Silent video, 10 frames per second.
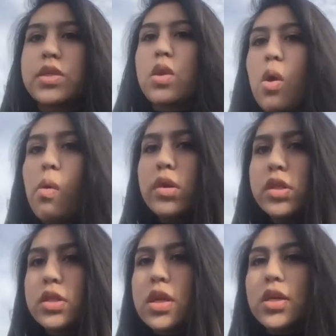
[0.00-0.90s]
so we
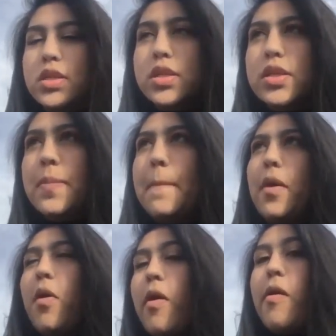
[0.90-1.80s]
just got to the
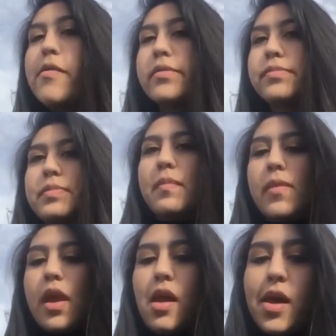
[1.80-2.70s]
mall
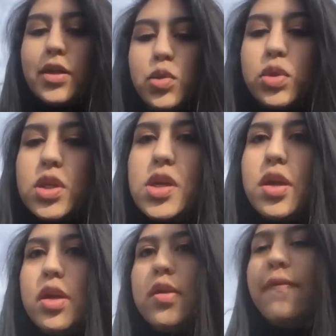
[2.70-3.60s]
and we're gonna
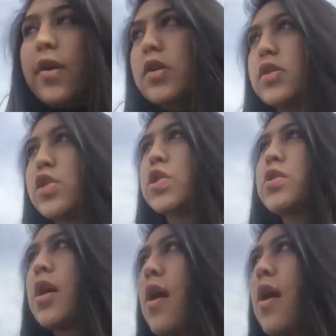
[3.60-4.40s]
eat first.